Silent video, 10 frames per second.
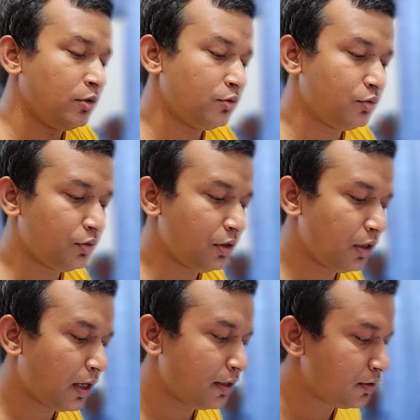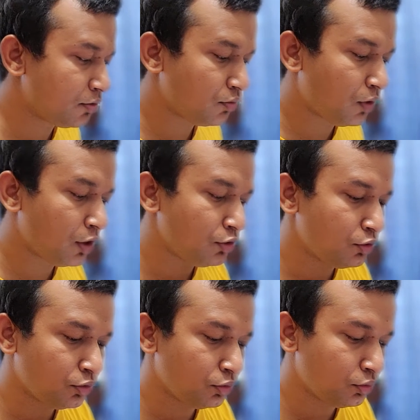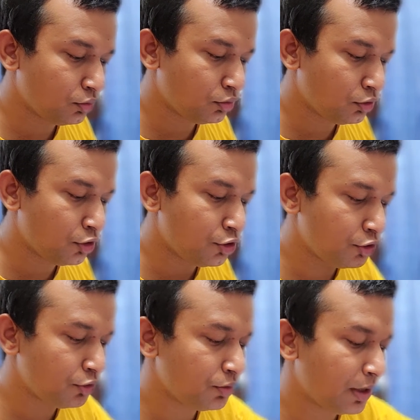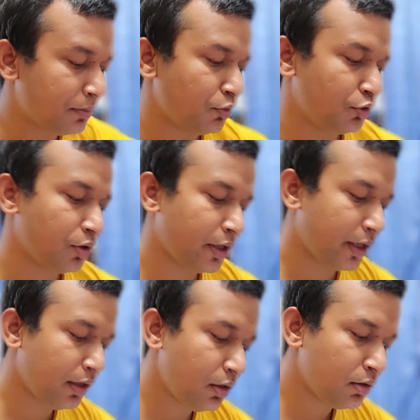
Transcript: today, I just want to continue that portion again.